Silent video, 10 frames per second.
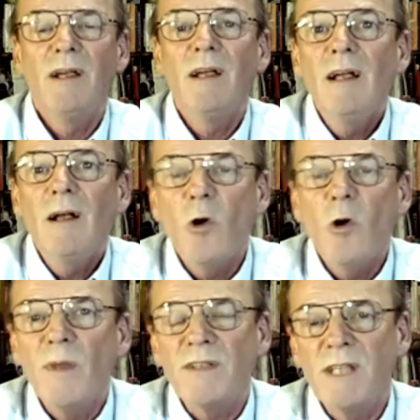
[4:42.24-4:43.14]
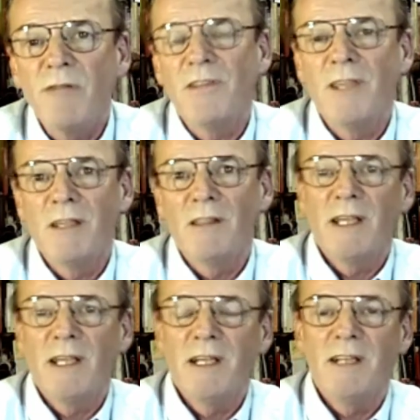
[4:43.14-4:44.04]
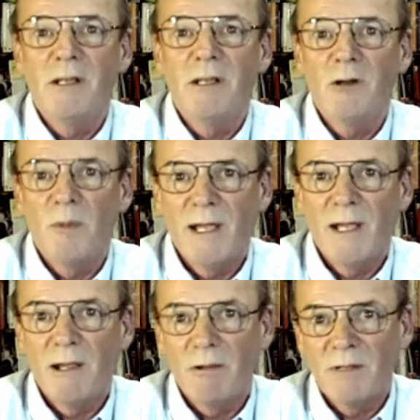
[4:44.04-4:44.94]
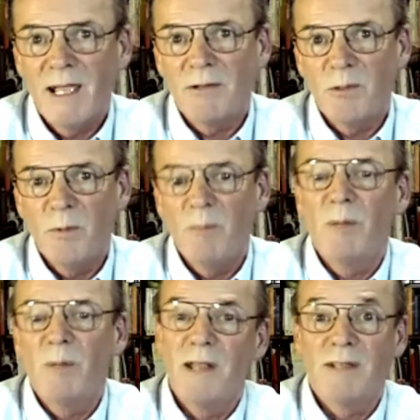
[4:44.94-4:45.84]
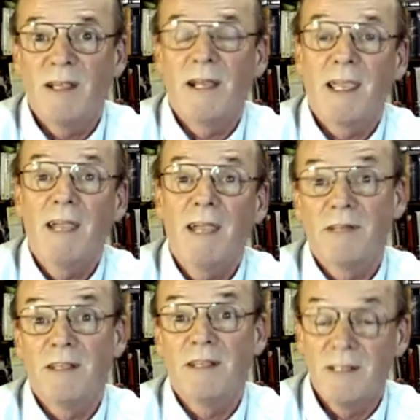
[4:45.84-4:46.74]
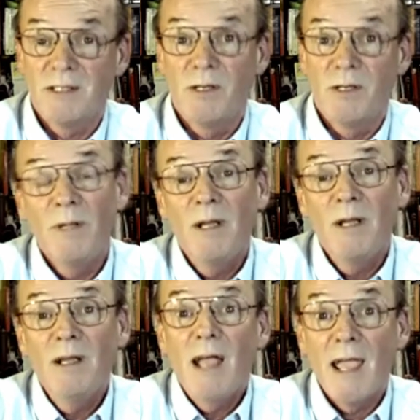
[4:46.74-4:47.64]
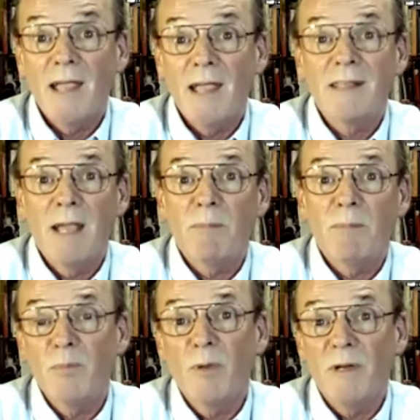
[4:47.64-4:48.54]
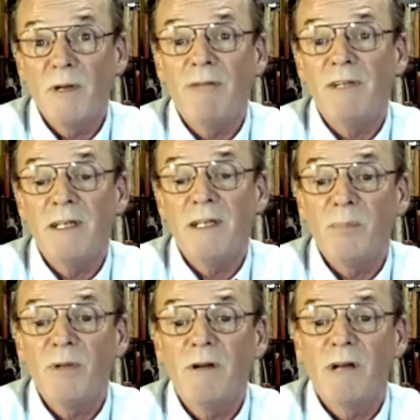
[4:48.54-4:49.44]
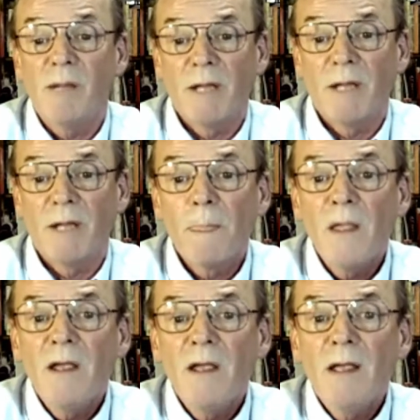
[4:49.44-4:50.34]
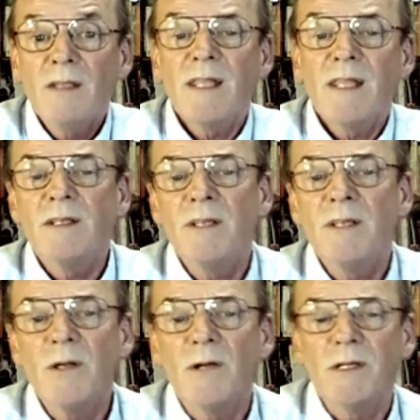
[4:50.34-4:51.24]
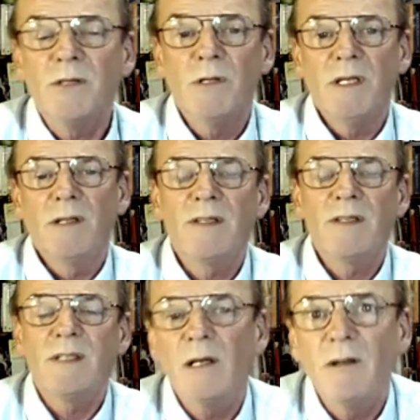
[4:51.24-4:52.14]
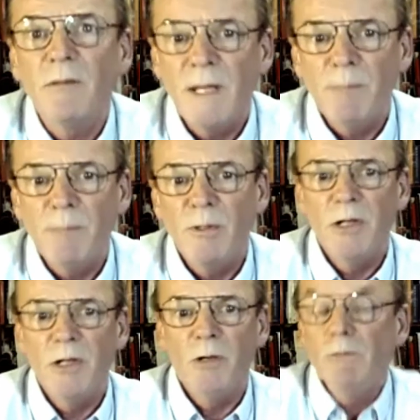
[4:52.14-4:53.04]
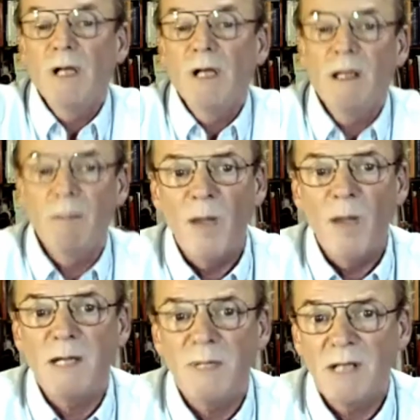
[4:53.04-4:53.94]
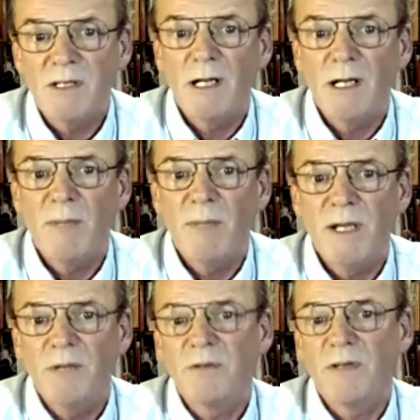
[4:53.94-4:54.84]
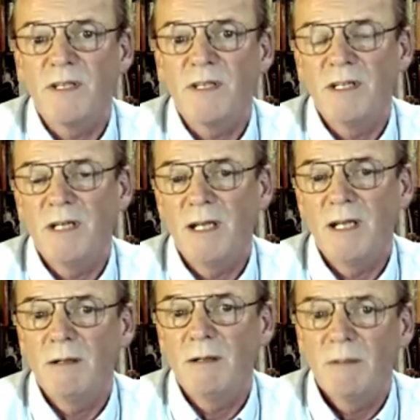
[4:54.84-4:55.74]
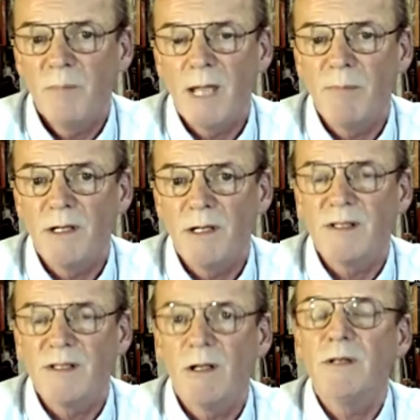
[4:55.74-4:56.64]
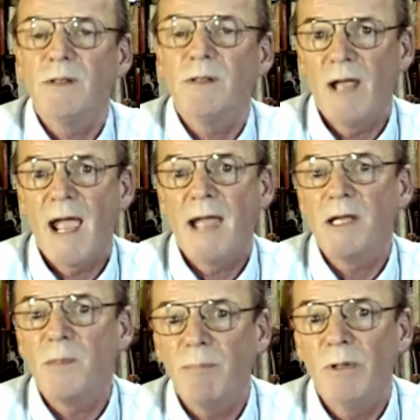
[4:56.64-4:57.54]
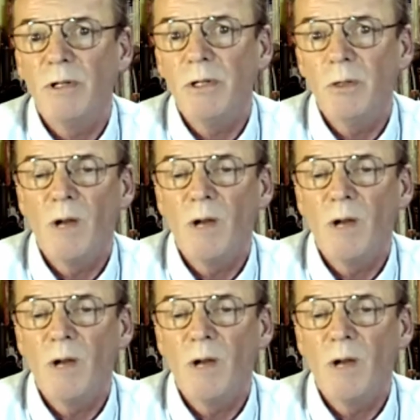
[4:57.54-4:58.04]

almost everything that they need to know about how to implement an accounting system, except they probably never did any programming. So that's our target audience, people who might potentially be interested in becoming a consultant, and people who are